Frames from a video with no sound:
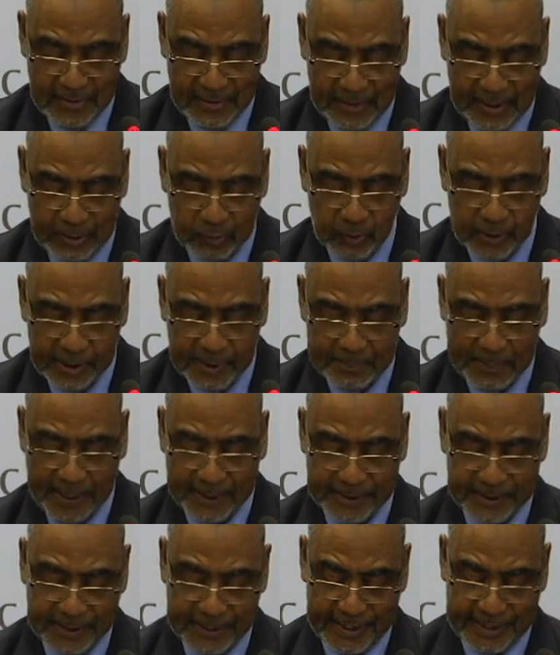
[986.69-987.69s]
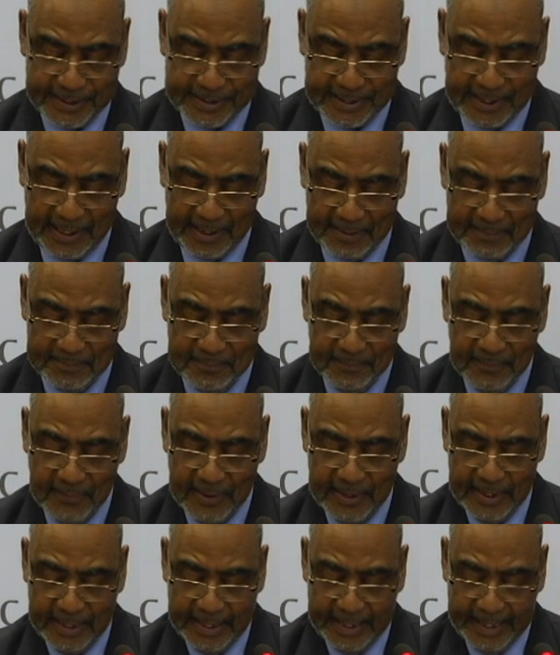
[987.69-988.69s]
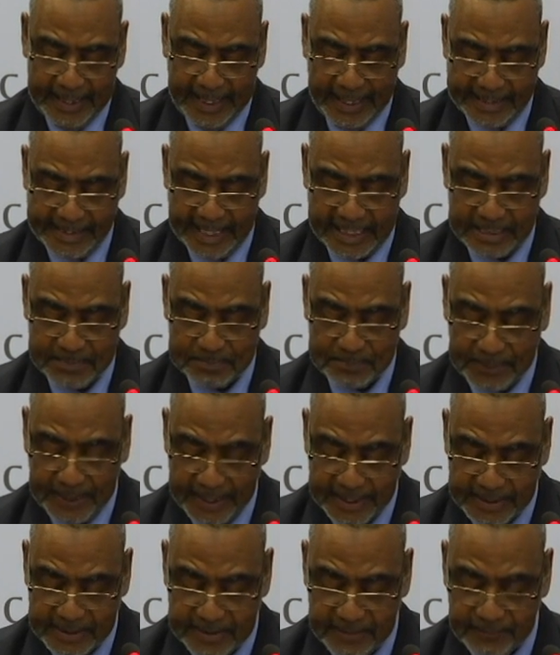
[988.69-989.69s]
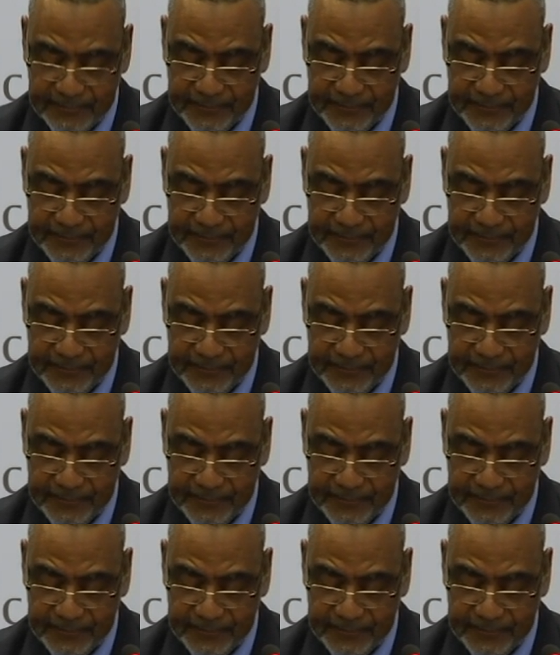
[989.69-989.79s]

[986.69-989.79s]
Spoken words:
The ruling party in Dar es Salaam has expressed